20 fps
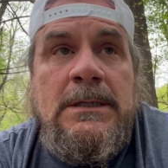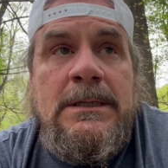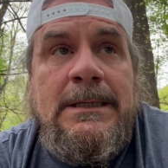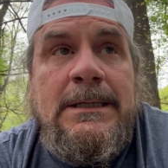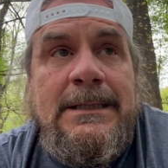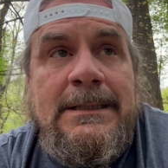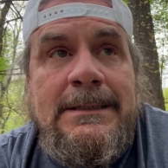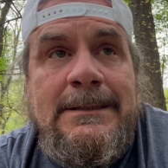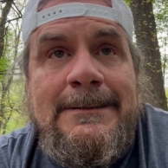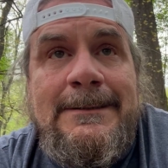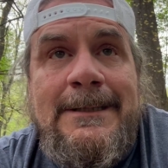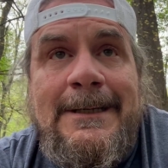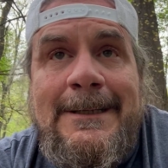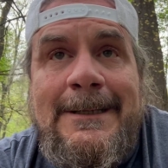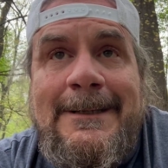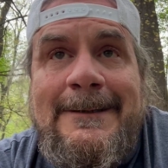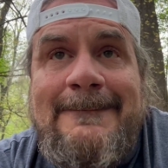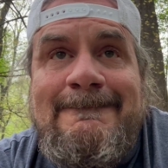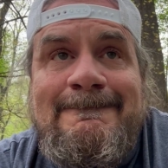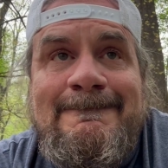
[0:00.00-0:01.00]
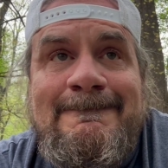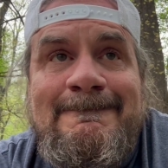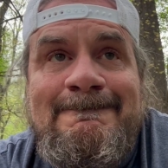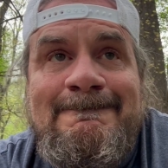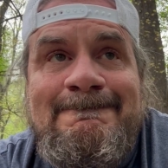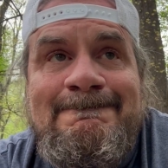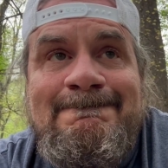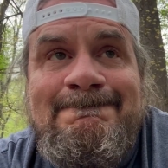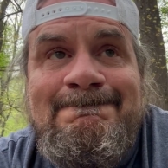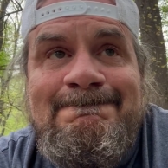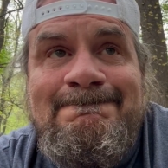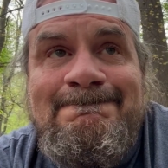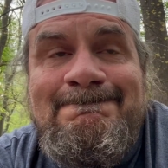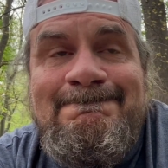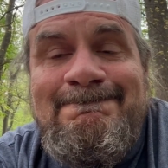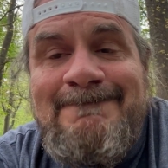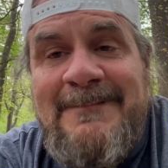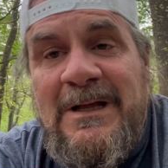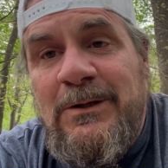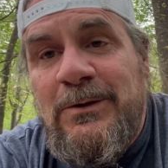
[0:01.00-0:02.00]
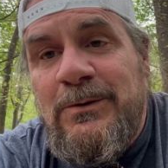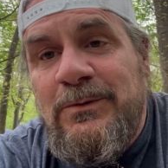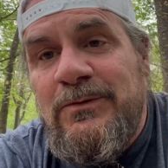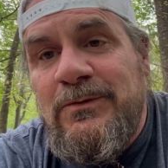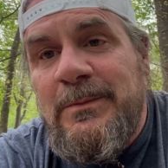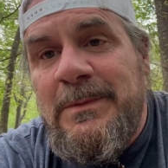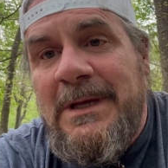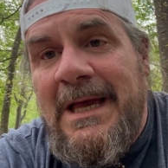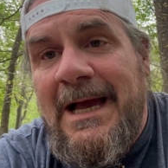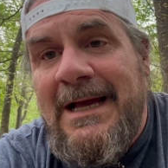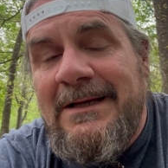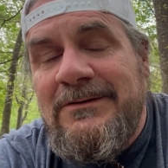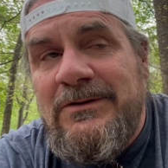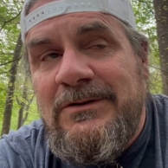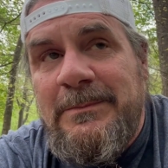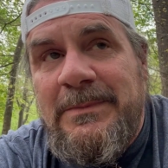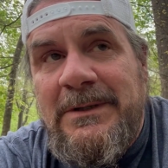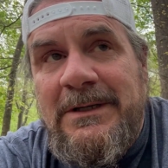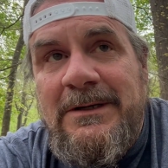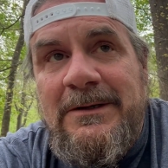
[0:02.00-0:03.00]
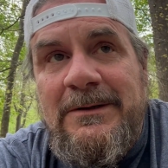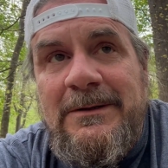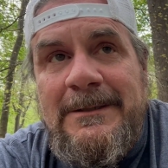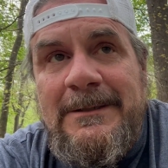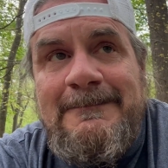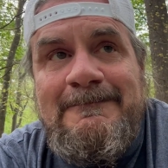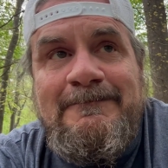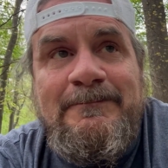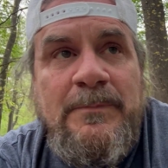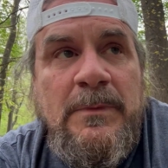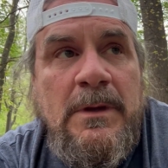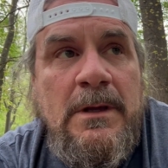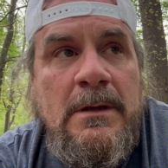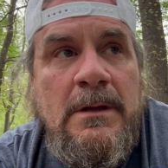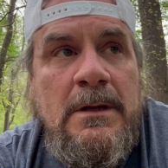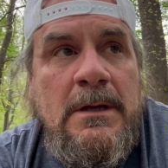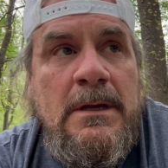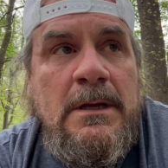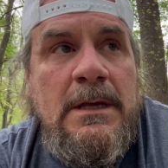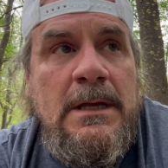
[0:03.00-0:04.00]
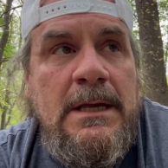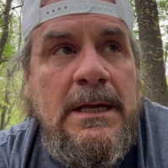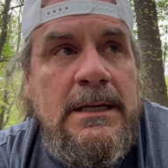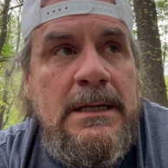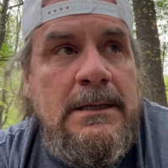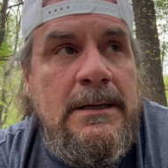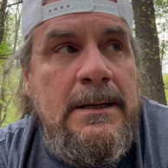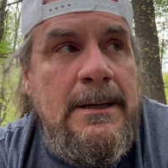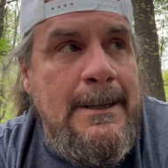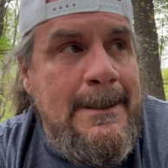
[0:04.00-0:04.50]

and I'll lose some cash up here, and